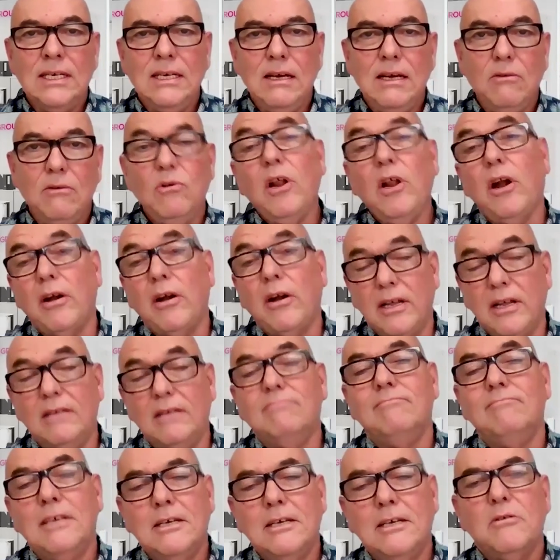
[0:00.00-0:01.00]
not only
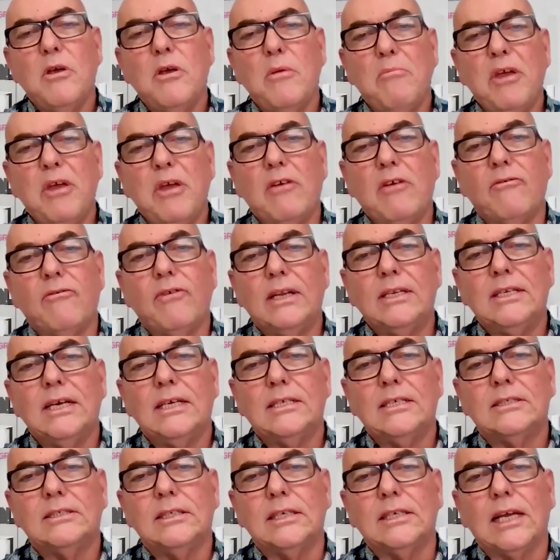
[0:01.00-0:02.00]
be a
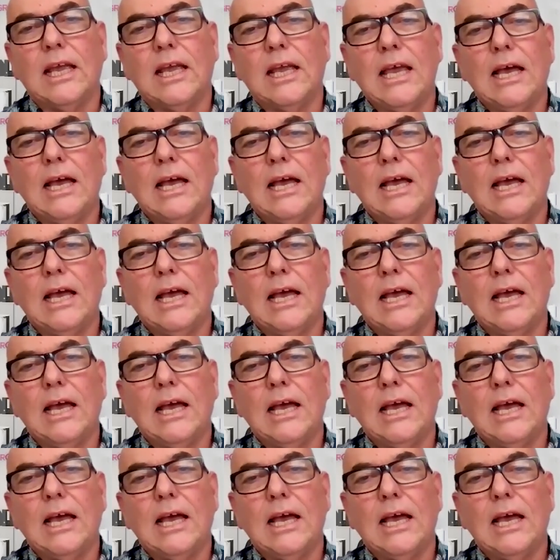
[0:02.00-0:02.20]
fantastic